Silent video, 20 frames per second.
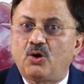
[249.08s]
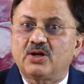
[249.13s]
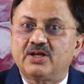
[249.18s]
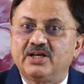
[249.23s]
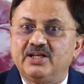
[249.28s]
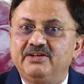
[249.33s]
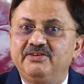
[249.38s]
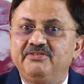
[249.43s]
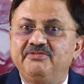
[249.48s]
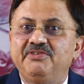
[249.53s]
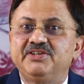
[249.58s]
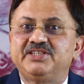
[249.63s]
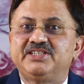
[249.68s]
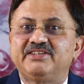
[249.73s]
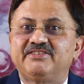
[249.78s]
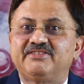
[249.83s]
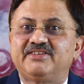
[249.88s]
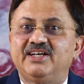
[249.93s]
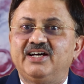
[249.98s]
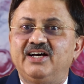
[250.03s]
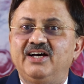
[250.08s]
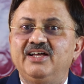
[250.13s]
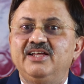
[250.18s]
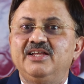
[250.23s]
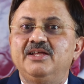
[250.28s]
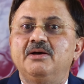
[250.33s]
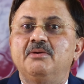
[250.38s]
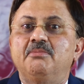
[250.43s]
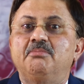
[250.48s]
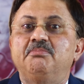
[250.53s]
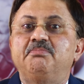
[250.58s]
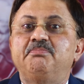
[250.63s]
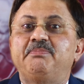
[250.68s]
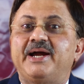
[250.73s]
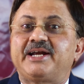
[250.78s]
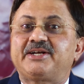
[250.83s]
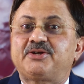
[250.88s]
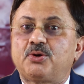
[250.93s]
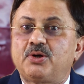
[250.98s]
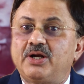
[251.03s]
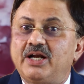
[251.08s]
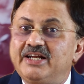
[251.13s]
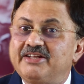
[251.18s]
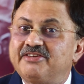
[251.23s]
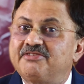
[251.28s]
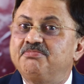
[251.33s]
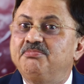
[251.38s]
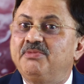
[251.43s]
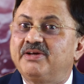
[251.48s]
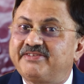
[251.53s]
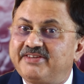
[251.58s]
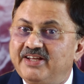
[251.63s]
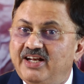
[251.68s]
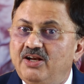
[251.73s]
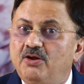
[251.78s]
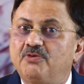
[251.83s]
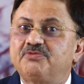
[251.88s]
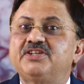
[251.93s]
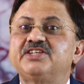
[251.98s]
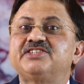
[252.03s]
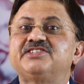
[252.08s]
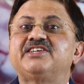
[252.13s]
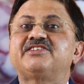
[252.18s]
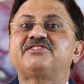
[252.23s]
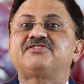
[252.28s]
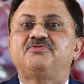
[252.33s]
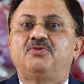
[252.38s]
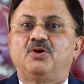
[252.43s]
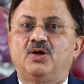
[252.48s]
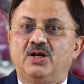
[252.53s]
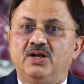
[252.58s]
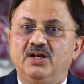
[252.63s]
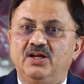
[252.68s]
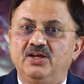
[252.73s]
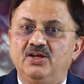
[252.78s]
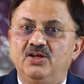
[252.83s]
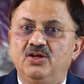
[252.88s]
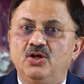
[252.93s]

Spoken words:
organ, which is the pectoralis muscle of the chest wall.